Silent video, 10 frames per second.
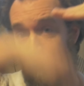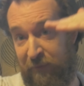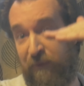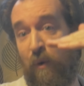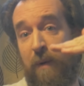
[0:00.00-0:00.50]

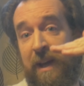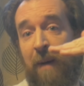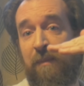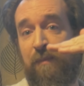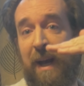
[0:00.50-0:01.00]
before it
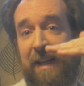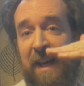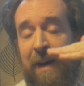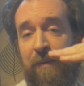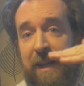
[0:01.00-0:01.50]
comes back
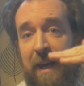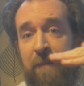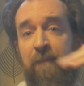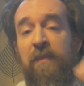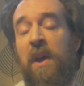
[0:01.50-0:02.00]
down again.